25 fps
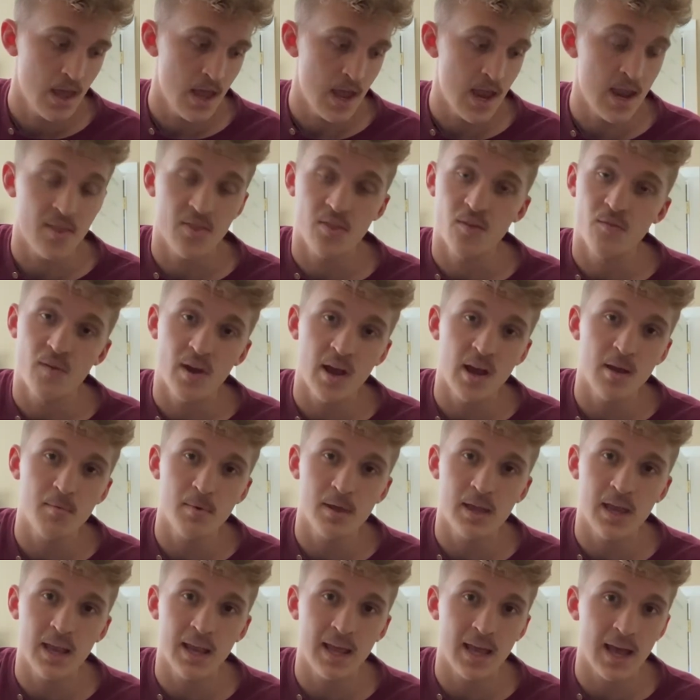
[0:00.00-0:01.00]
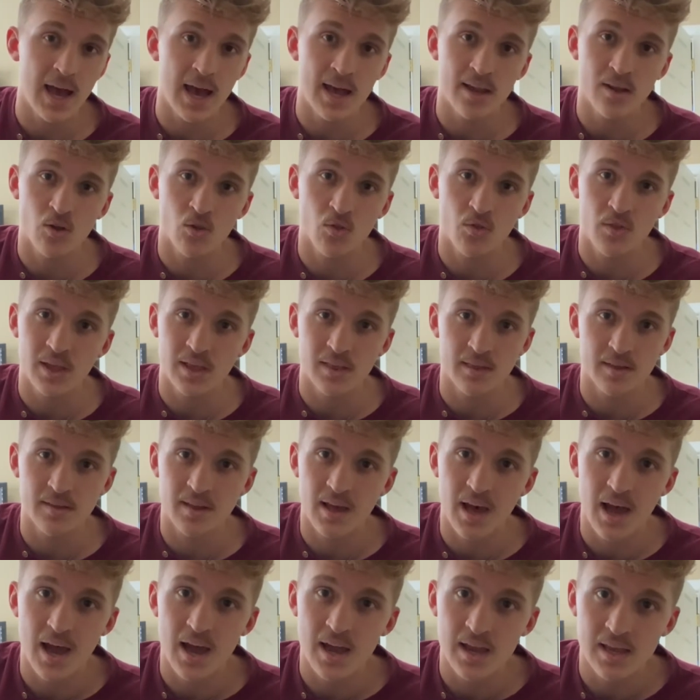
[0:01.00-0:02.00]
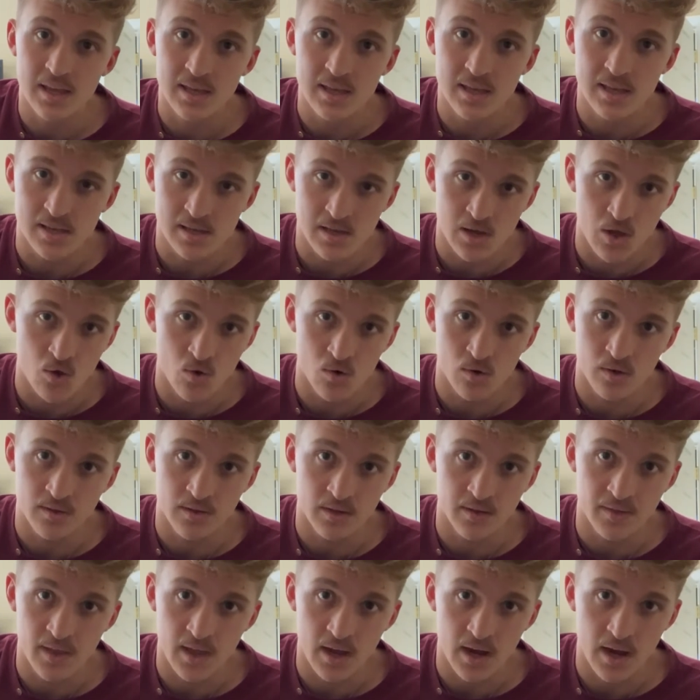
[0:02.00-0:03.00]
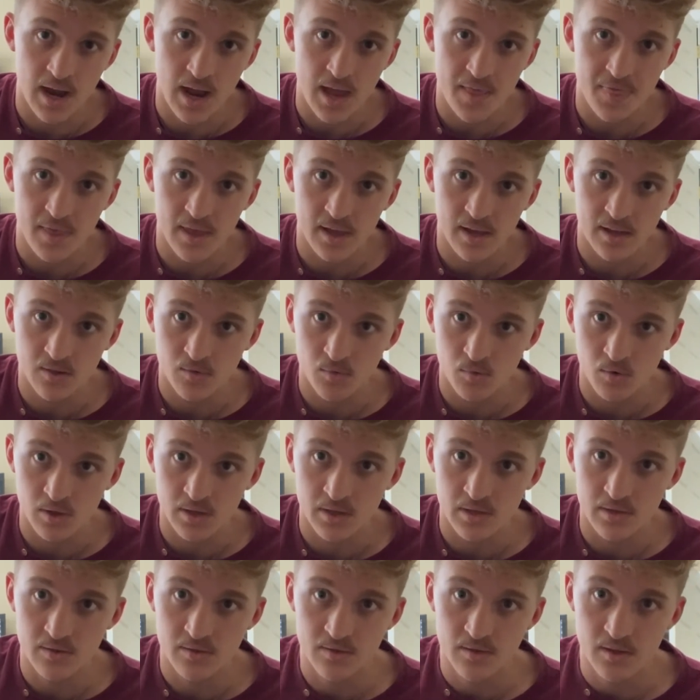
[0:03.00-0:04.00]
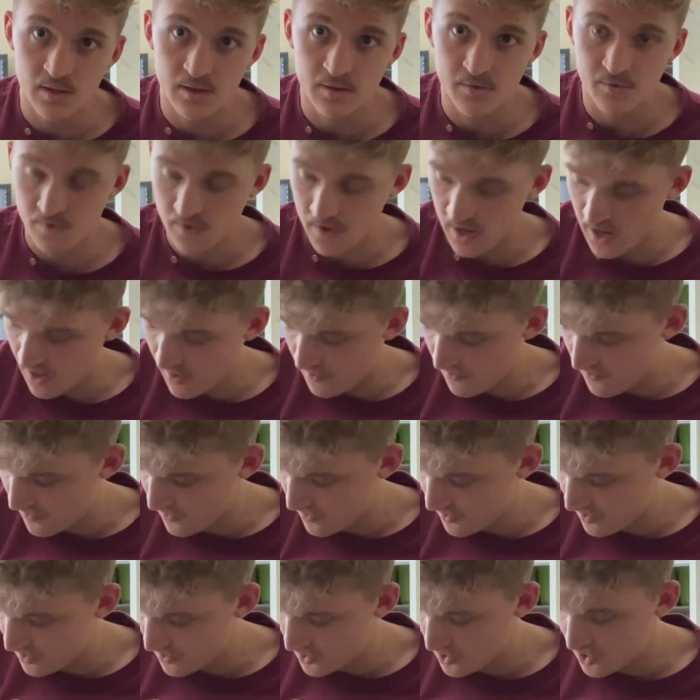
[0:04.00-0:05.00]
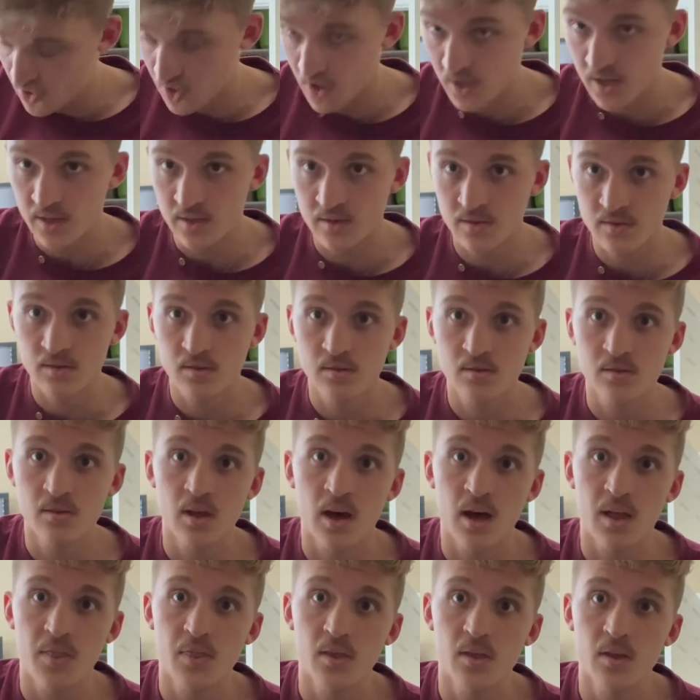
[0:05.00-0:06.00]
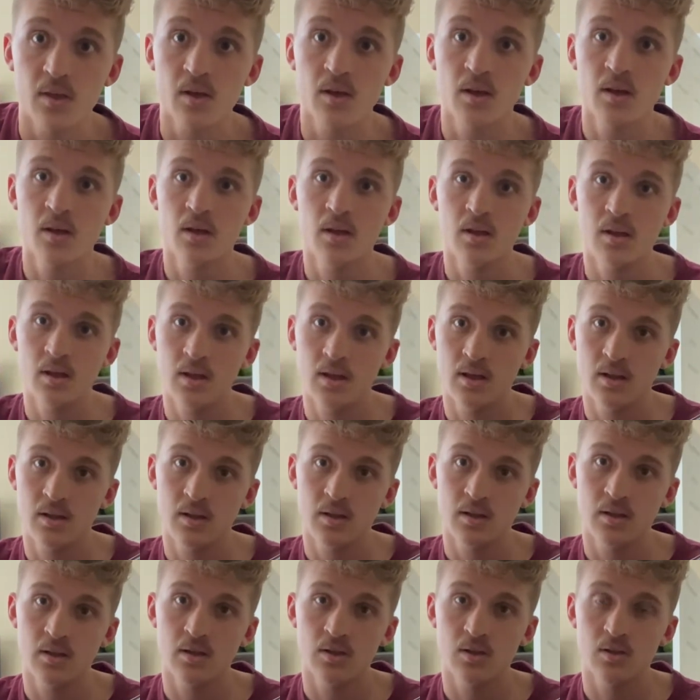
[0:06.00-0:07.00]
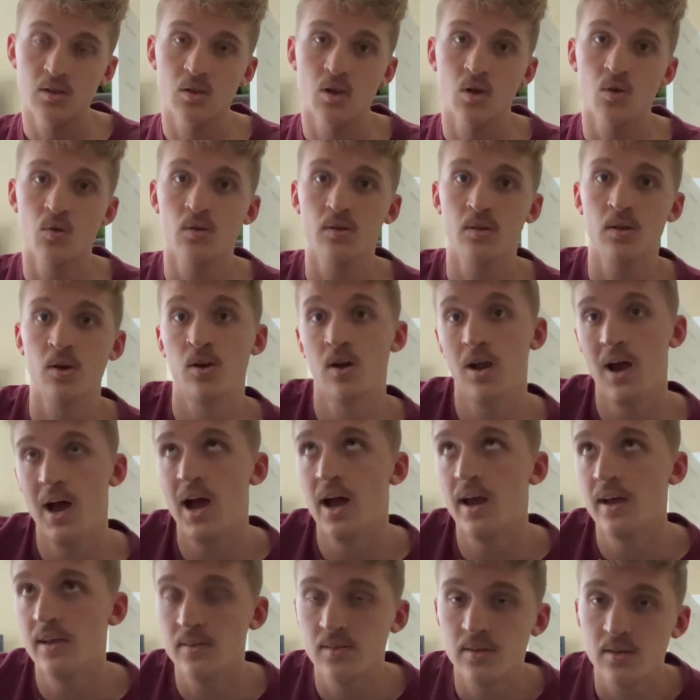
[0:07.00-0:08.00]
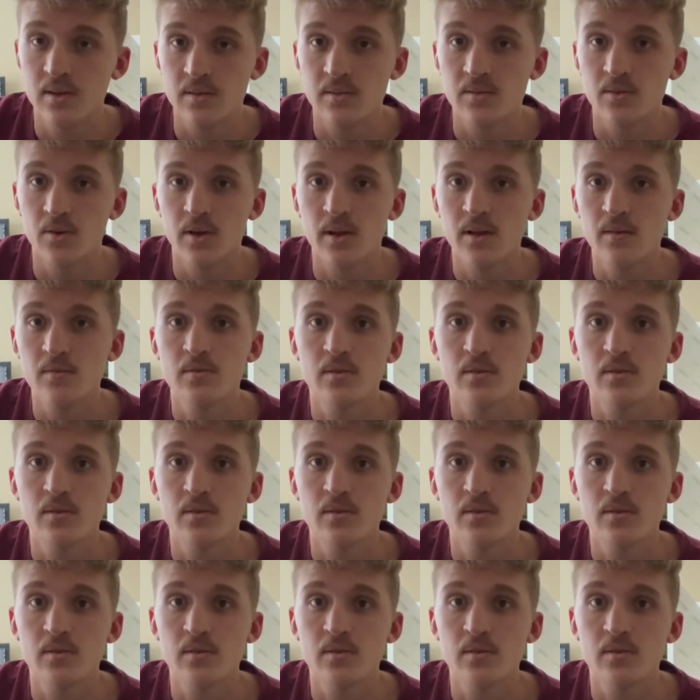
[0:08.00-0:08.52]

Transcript: And at the very beginning, I don't think this high E note is in there. I think it's really just these 5 strings, not the low or high C string.